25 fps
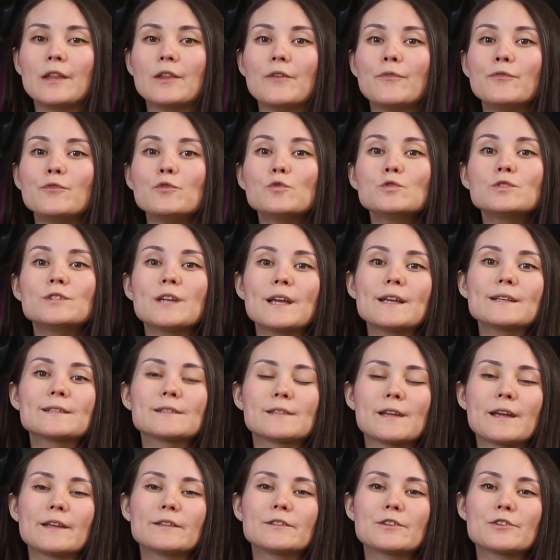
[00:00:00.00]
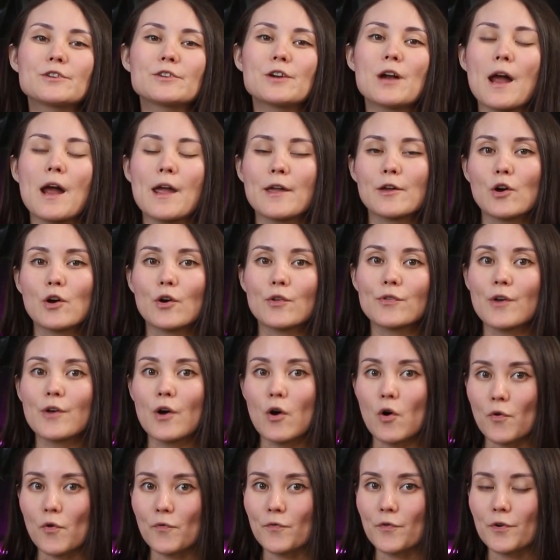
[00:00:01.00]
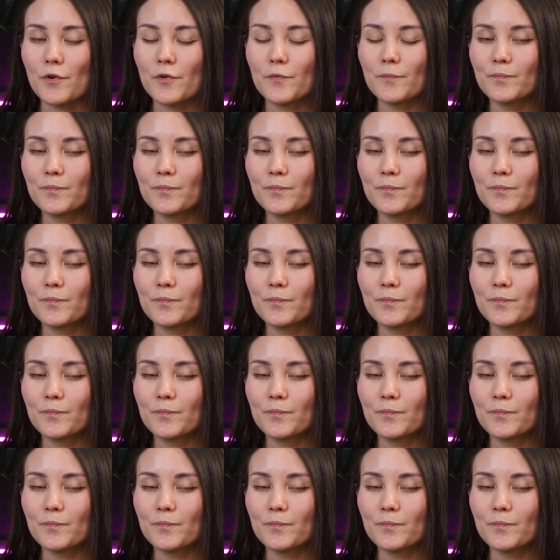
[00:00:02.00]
and a few days later I got the offer.